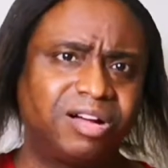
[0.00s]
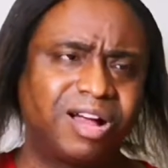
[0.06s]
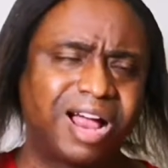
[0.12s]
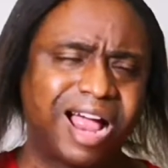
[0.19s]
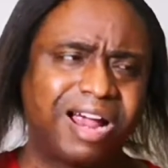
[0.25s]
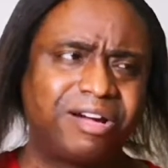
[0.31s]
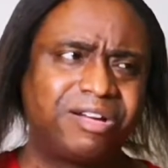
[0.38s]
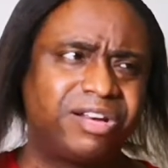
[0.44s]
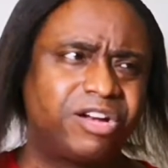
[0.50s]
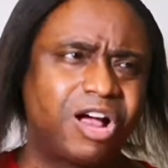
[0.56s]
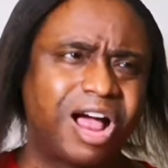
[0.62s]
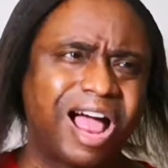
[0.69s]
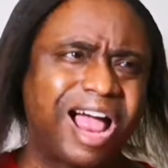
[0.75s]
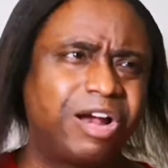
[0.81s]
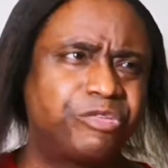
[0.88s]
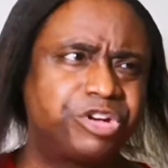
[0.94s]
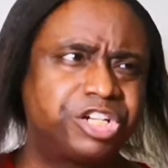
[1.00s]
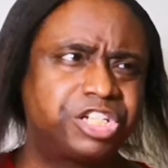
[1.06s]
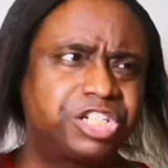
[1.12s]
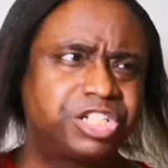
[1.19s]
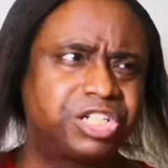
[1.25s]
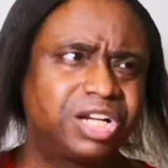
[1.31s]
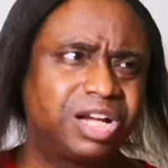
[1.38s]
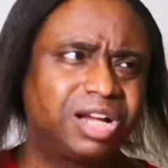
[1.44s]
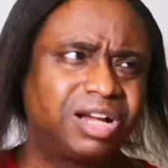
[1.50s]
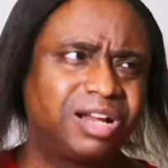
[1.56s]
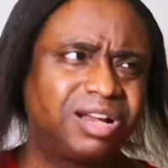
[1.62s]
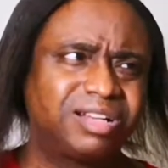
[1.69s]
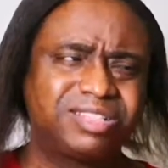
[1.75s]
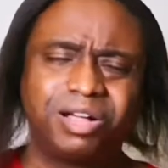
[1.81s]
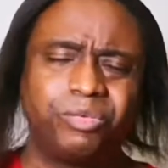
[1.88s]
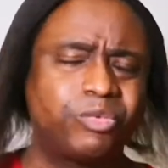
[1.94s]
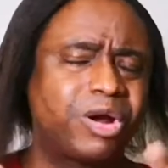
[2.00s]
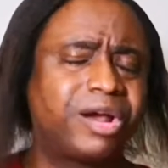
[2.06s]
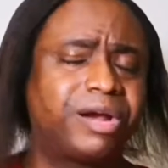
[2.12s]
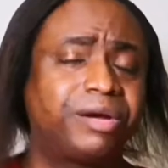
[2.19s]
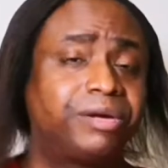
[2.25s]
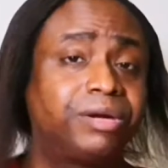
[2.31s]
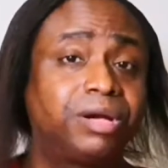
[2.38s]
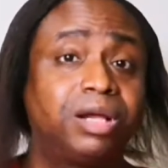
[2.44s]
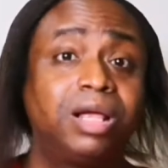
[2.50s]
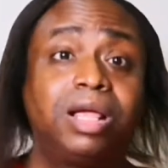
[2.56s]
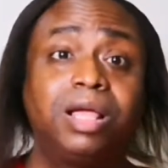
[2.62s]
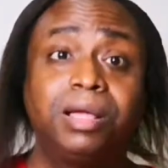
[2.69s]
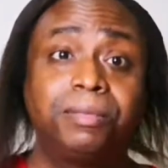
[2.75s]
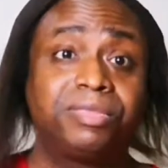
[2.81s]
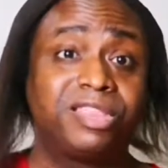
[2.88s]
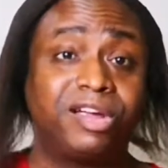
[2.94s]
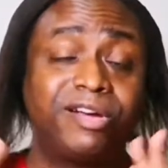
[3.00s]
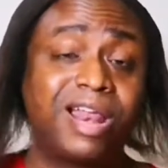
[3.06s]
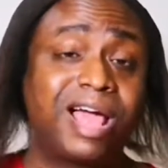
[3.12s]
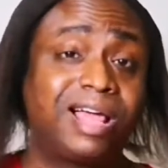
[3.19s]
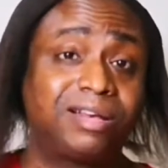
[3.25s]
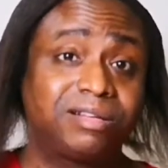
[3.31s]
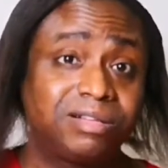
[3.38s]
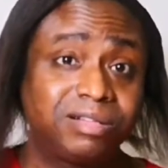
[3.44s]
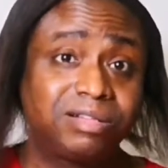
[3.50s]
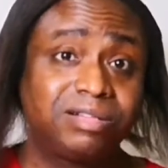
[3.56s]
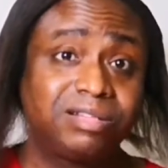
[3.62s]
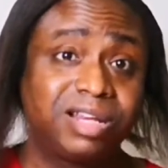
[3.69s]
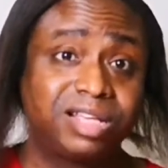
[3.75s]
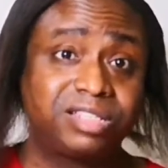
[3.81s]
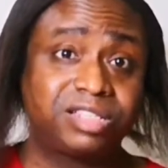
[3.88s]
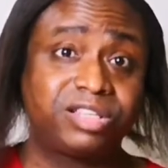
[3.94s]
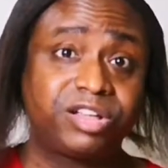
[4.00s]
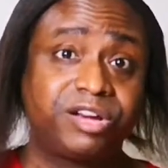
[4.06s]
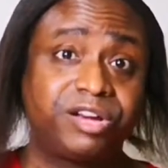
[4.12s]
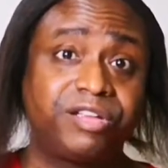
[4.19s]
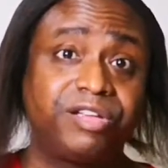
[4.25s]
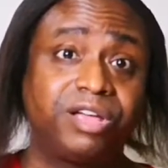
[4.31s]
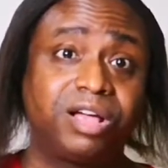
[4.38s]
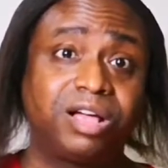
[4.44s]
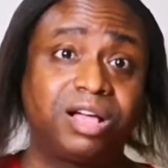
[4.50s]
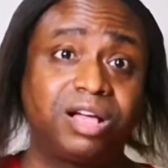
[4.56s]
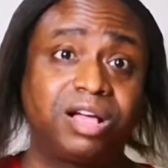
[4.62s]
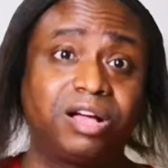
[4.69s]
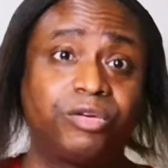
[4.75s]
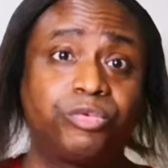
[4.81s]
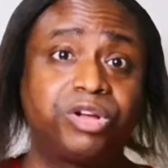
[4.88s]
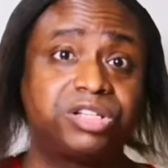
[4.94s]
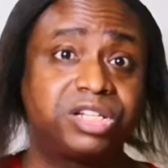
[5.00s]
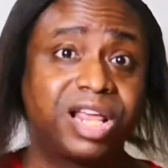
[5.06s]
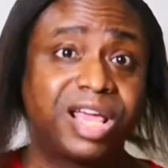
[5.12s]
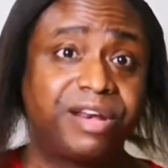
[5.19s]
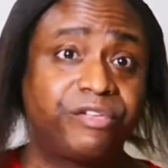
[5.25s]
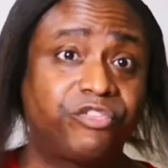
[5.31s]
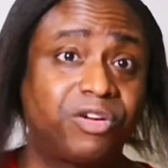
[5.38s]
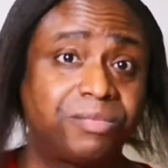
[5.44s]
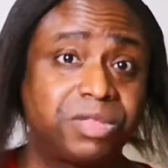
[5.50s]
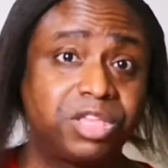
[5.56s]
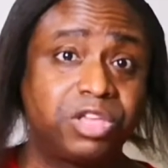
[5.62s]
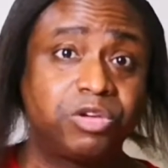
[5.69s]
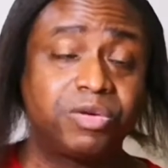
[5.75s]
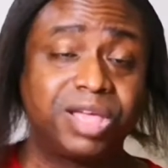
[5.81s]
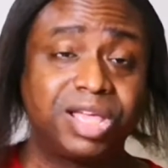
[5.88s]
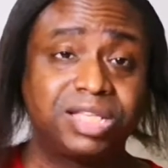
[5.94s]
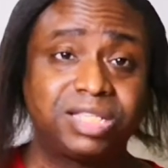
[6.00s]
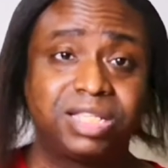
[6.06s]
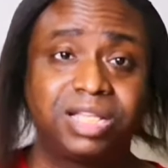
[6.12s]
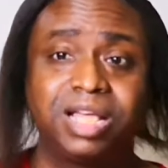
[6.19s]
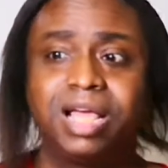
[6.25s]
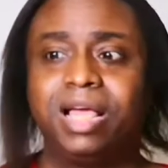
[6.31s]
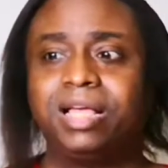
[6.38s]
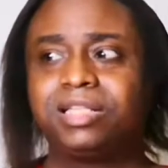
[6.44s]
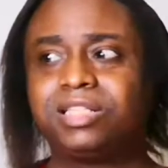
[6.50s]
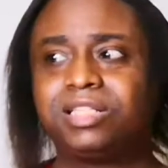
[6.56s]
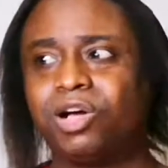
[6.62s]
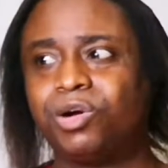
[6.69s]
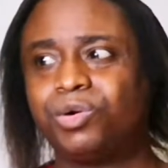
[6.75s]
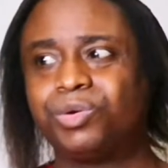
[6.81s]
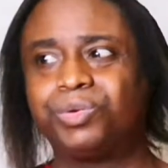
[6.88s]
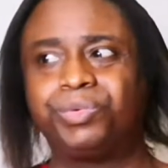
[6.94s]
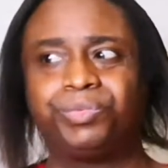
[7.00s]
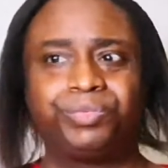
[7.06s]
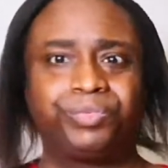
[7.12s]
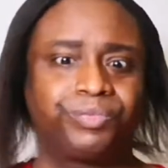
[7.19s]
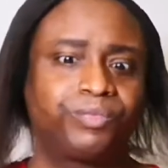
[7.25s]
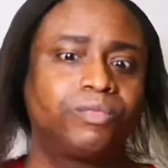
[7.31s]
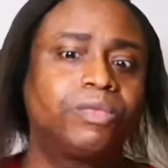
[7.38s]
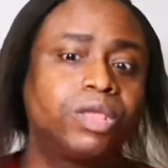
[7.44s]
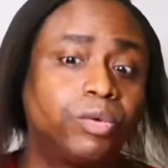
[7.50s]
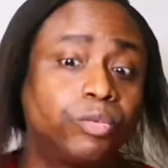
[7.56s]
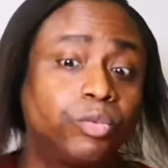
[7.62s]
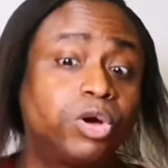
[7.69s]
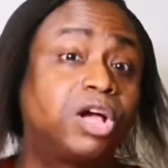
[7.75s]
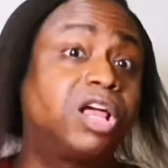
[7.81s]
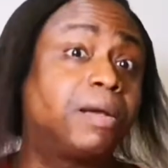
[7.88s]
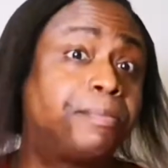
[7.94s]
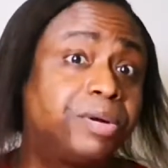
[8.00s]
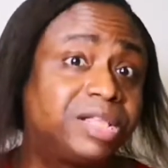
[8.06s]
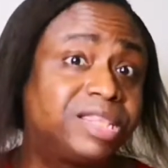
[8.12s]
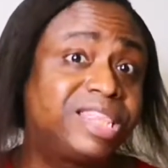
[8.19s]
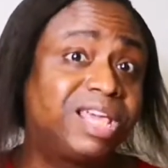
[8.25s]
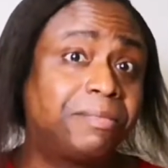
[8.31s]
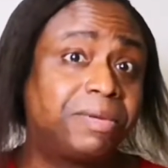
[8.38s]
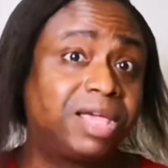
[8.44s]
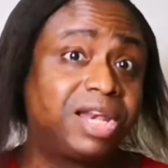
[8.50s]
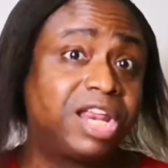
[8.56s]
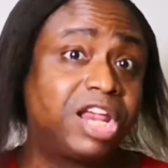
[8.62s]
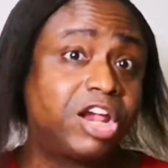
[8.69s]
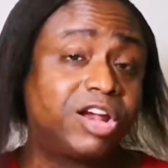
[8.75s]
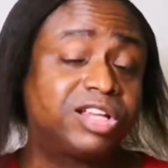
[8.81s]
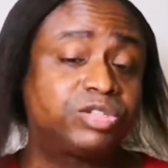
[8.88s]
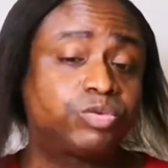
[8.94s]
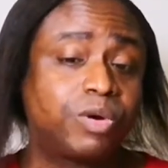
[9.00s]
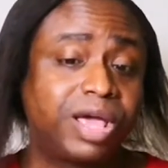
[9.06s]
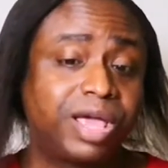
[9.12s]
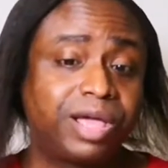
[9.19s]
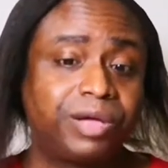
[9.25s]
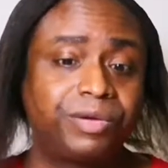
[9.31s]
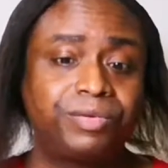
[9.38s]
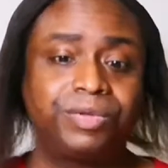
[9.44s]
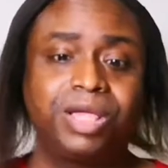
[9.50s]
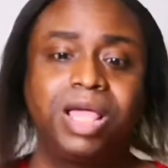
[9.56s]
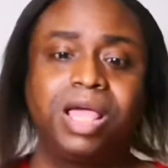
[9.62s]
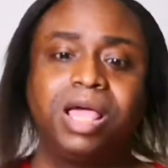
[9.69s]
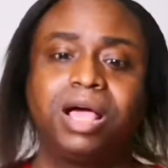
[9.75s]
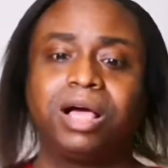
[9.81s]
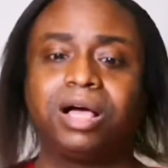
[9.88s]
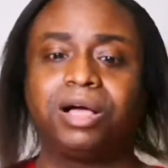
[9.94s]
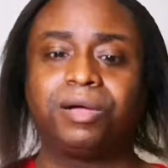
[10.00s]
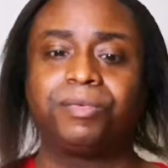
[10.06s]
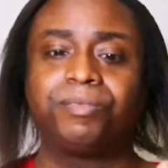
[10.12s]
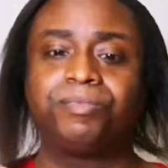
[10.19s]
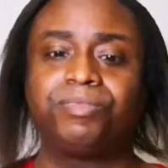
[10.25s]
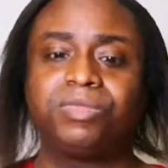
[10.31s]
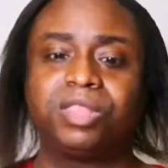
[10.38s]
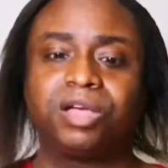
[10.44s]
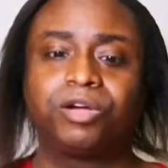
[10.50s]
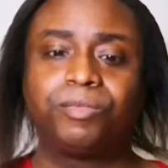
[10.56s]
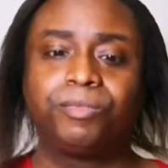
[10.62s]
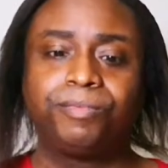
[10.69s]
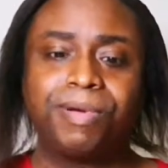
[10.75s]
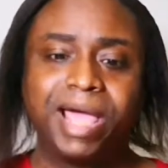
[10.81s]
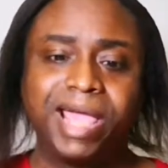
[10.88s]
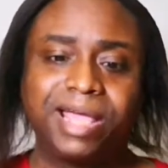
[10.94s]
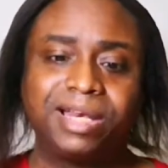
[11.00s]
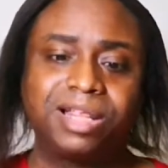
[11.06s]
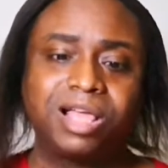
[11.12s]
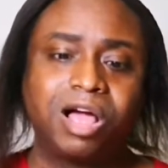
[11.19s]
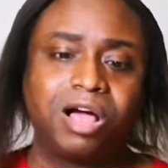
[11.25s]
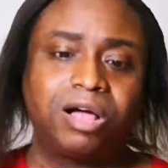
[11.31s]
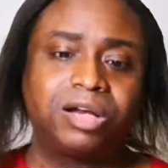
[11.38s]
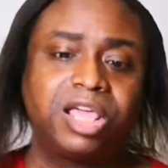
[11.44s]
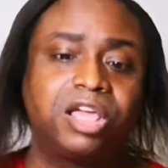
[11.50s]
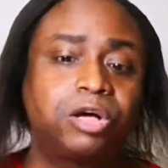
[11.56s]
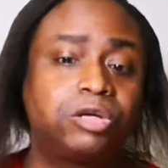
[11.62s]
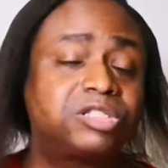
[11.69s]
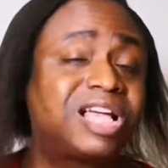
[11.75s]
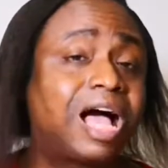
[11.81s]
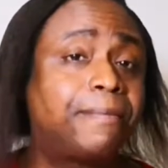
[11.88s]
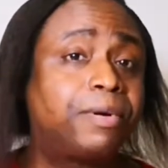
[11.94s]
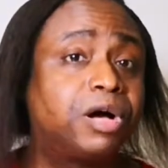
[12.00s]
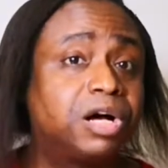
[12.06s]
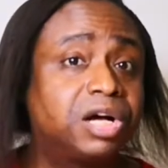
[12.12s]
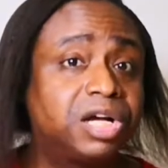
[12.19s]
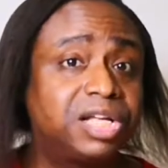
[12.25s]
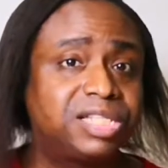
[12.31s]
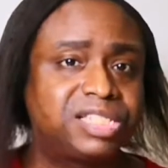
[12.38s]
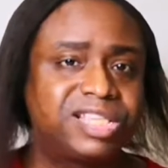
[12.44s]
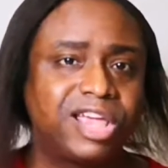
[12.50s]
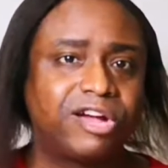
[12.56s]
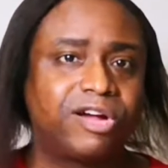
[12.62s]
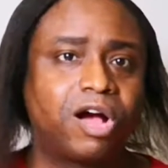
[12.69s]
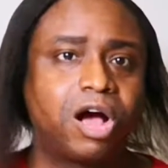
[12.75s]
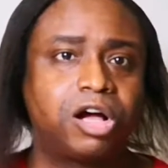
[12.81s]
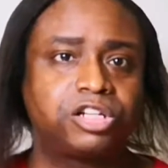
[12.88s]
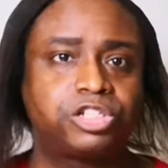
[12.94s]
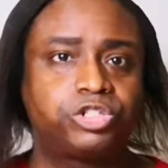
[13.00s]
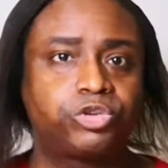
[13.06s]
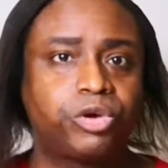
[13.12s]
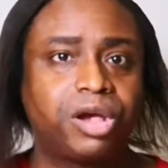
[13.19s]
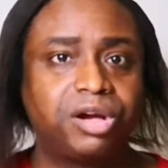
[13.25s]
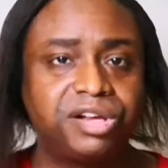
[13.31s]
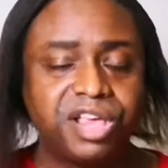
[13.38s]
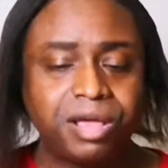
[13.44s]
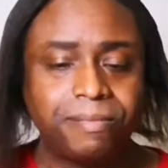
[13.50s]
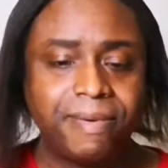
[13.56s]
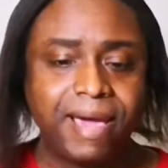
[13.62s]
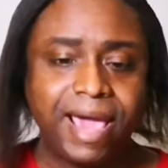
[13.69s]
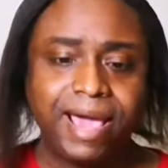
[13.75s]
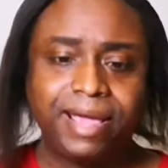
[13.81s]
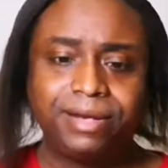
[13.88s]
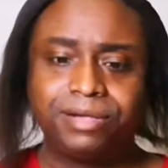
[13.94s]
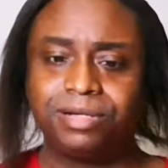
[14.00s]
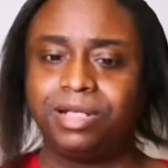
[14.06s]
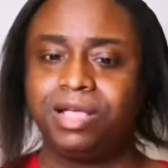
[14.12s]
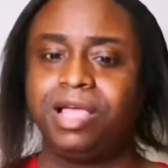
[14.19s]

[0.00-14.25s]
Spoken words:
Ireland or Irish, somewhere. They're not necessarily originated from the US. So we're gonna put them in here as well. The band called Hilltop Hoods, they're an Australian band.